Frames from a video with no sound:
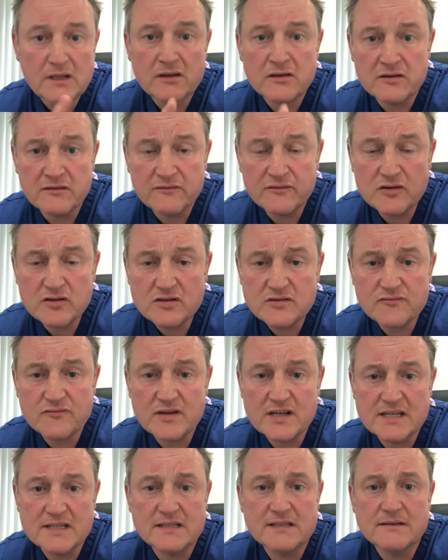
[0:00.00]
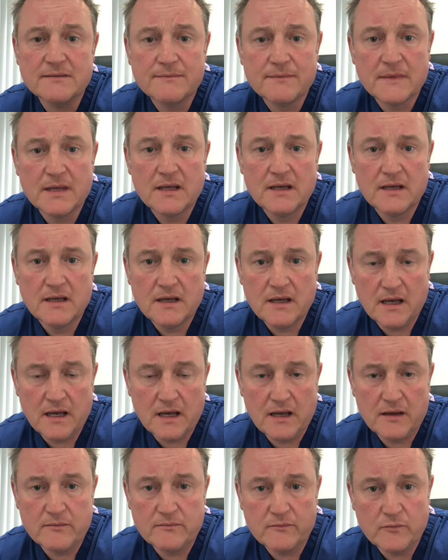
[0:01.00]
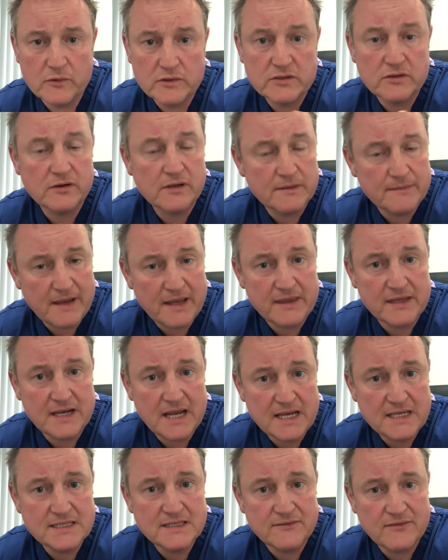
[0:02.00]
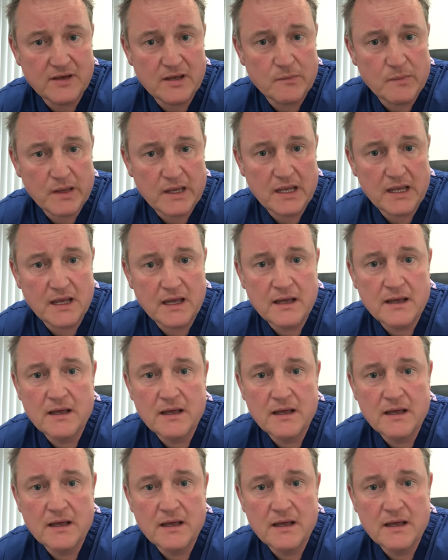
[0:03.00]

The first reason, we're talking about the native hip here,